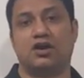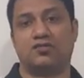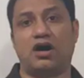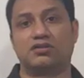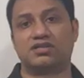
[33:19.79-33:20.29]

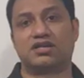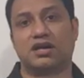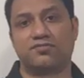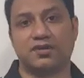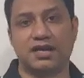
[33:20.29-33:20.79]
how the
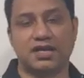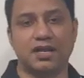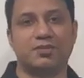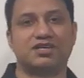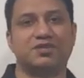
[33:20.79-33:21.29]
StartupFrat team
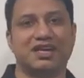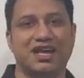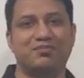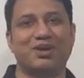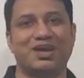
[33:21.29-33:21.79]
has been
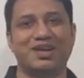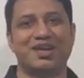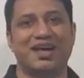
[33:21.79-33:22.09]
helping